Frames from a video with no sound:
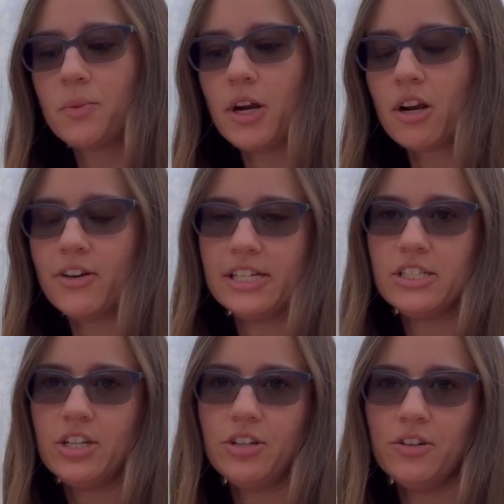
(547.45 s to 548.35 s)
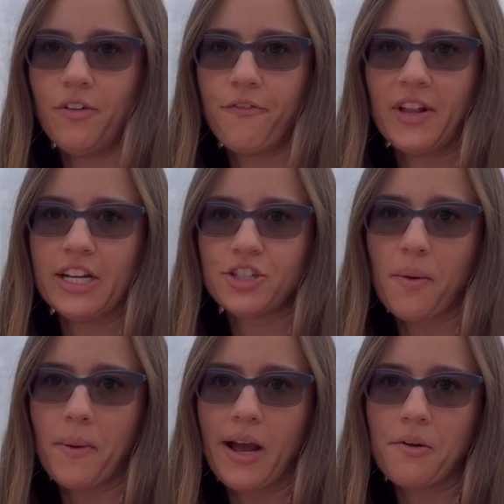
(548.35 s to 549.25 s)
We are going to finish up
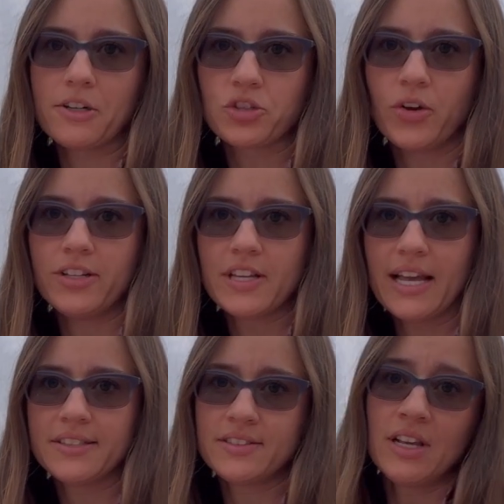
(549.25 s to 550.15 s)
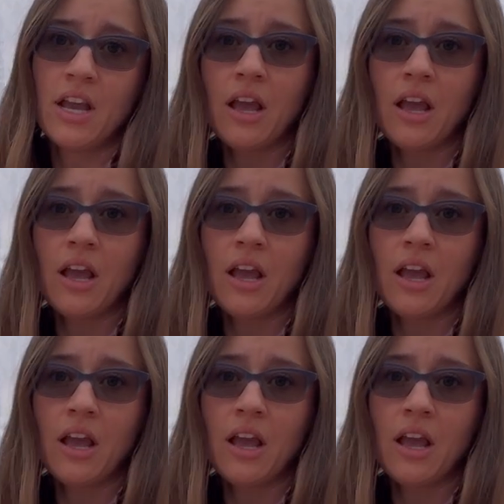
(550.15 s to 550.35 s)
our soil tests.